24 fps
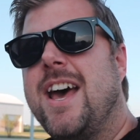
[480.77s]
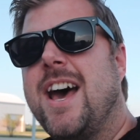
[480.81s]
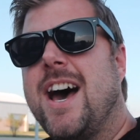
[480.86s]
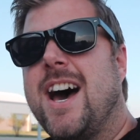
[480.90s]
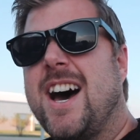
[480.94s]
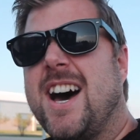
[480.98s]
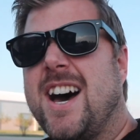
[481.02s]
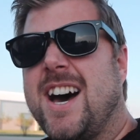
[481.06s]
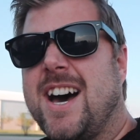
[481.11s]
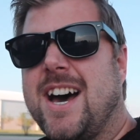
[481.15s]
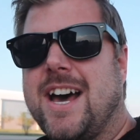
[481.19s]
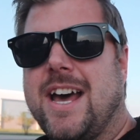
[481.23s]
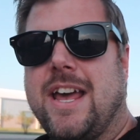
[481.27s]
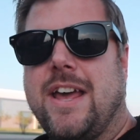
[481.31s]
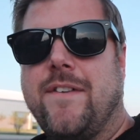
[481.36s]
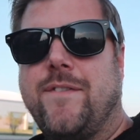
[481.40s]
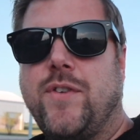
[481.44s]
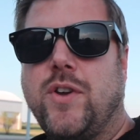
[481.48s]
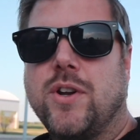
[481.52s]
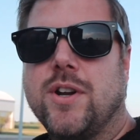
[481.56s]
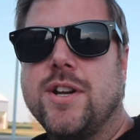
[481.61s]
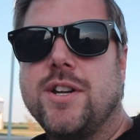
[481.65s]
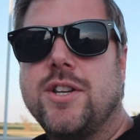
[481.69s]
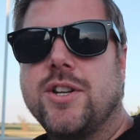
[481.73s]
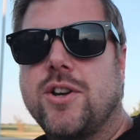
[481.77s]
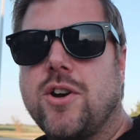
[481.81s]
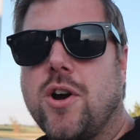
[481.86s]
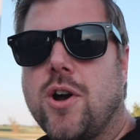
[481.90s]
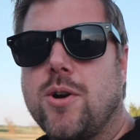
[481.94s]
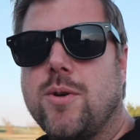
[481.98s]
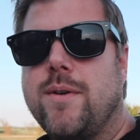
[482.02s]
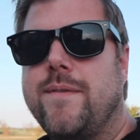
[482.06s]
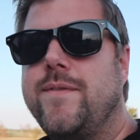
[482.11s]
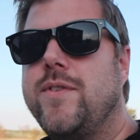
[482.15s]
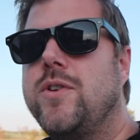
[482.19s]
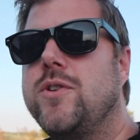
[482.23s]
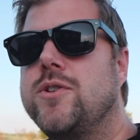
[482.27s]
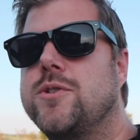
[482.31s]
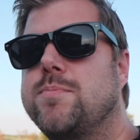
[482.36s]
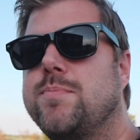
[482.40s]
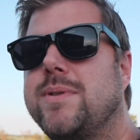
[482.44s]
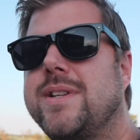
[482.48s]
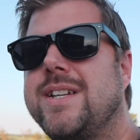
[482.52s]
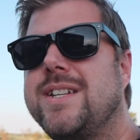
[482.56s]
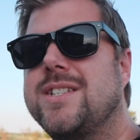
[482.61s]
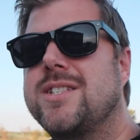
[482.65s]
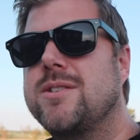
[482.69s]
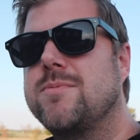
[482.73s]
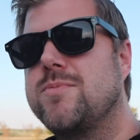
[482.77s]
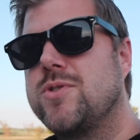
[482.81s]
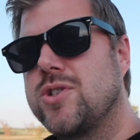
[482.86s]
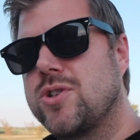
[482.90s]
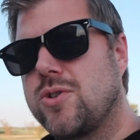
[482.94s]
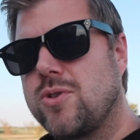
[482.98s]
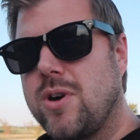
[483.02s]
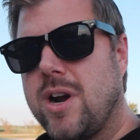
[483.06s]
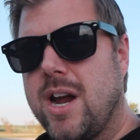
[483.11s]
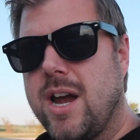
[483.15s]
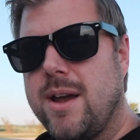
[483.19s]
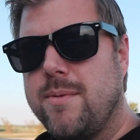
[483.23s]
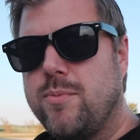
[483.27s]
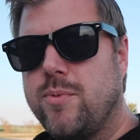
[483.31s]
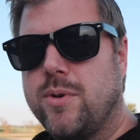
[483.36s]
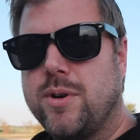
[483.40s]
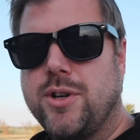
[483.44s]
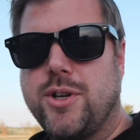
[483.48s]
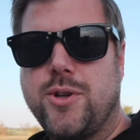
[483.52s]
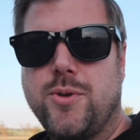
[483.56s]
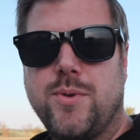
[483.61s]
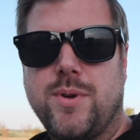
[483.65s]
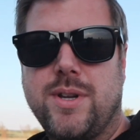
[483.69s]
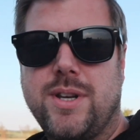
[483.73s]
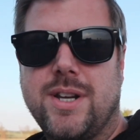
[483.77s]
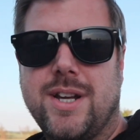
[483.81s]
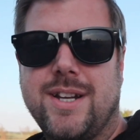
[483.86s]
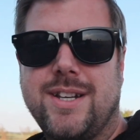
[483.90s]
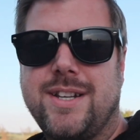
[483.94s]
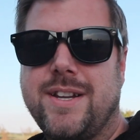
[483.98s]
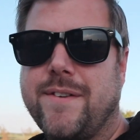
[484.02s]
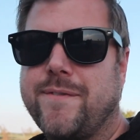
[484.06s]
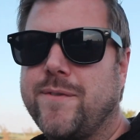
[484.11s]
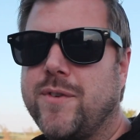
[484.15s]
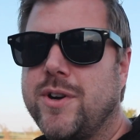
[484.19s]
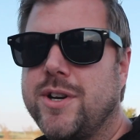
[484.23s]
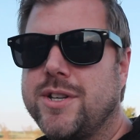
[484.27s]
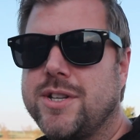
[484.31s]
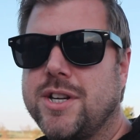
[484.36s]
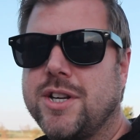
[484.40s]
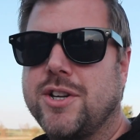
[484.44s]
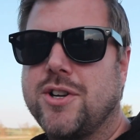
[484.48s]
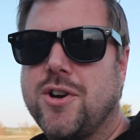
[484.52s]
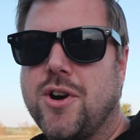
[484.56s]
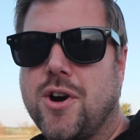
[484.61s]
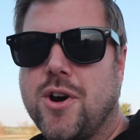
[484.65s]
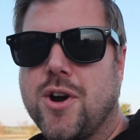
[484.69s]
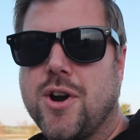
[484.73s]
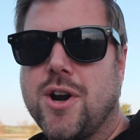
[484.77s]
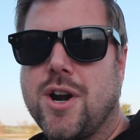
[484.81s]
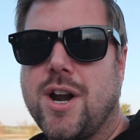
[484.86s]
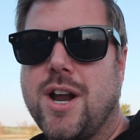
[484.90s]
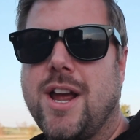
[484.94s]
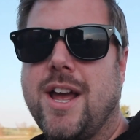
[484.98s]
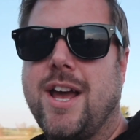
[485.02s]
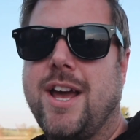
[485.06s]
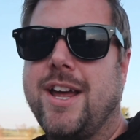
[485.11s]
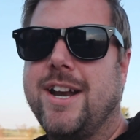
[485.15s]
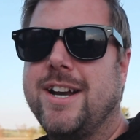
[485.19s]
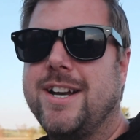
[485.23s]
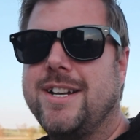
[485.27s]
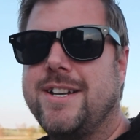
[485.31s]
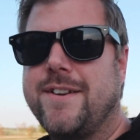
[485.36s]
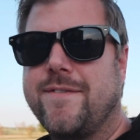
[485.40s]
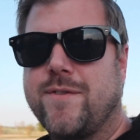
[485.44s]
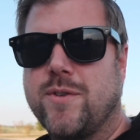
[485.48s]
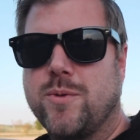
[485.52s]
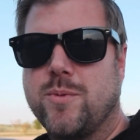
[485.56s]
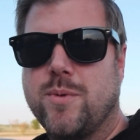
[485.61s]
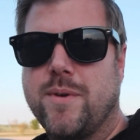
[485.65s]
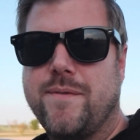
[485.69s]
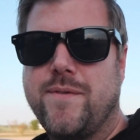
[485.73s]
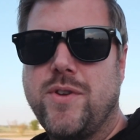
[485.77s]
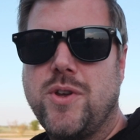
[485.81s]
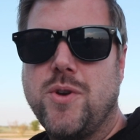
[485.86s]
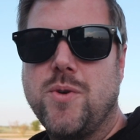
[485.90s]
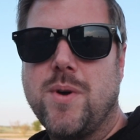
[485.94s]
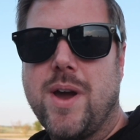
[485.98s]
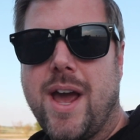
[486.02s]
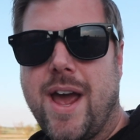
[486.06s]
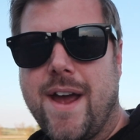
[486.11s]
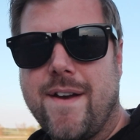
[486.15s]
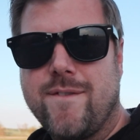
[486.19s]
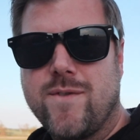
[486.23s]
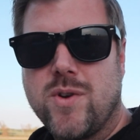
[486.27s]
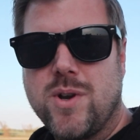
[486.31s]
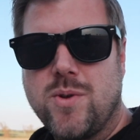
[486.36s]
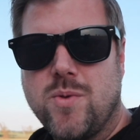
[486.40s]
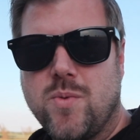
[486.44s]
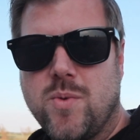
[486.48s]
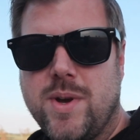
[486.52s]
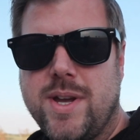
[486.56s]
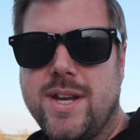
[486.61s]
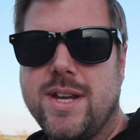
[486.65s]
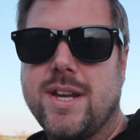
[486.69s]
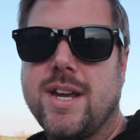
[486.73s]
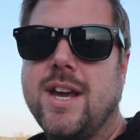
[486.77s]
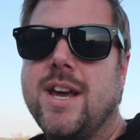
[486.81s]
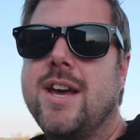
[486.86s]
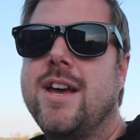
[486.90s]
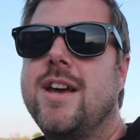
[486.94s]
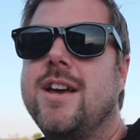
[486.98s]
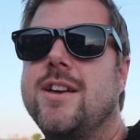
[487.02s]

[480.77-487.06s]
if you're into car reviews, please subscribe. We're doing a different car and a different review every week.